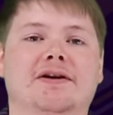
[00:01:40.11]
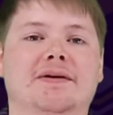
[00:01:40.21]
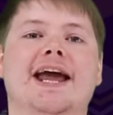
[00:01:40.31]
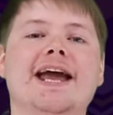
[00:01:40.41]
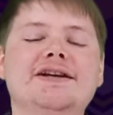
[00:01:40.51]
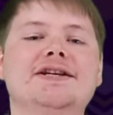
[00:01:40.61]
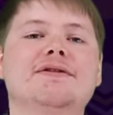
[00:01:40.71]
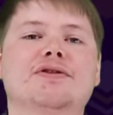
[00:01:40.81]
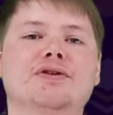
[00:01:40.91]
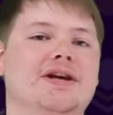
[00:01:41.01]
In
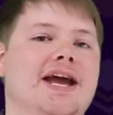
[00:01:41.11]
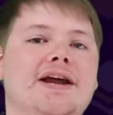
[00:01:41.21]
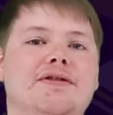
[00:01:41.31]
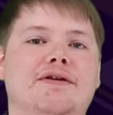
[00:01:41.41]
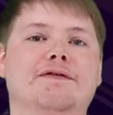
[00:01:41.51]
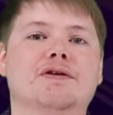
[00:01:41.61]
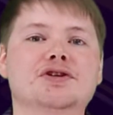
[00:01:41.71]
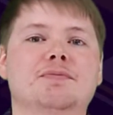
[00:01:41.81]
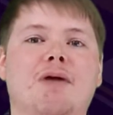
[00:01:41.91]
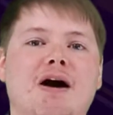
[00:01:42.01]
1838, the
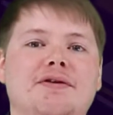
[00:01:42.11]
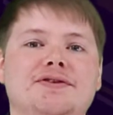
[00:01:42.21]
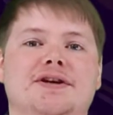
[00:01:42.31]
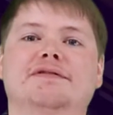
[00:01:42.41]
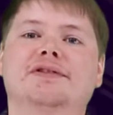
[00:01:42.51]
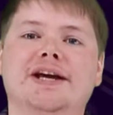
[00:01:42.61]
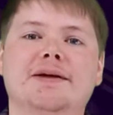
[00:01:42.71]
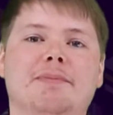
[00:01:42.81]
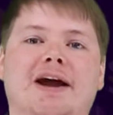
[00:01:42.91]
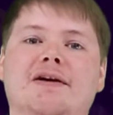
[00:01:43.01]
first bottles of Lee
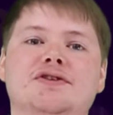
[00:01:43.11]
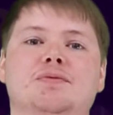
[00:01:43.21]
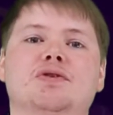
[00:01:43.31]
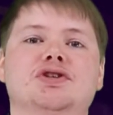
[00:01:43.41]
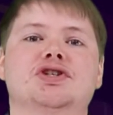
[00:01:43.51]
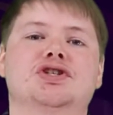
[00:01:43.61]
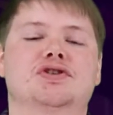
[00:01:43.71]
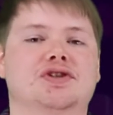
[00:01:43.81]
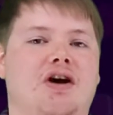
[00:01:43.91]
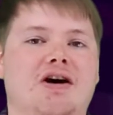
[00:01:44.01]
and Perrins Worcestershire
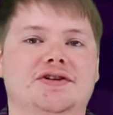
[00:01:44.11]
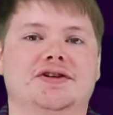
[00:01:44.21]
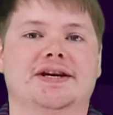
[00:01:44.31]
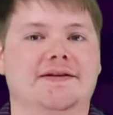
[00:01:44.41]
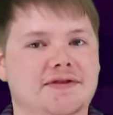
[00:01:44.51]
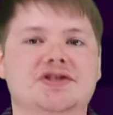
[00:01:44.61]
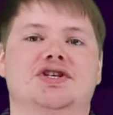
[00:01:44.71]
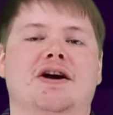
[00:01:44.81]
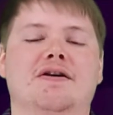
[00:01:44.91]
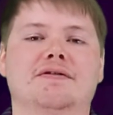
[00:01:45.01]
sauce hit the
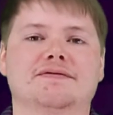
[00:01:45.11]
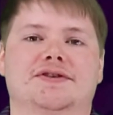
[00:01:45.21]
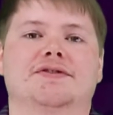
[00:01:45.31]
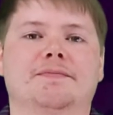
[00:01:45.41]
shelves.